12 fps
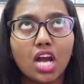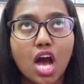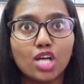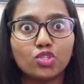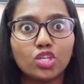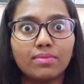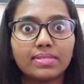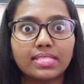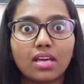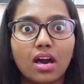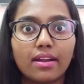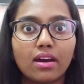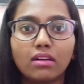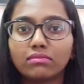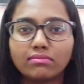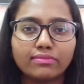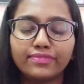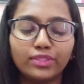kajal mascara
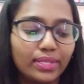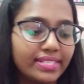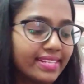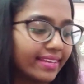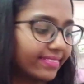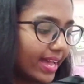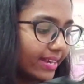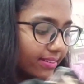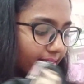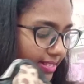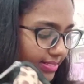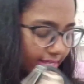few things like that that's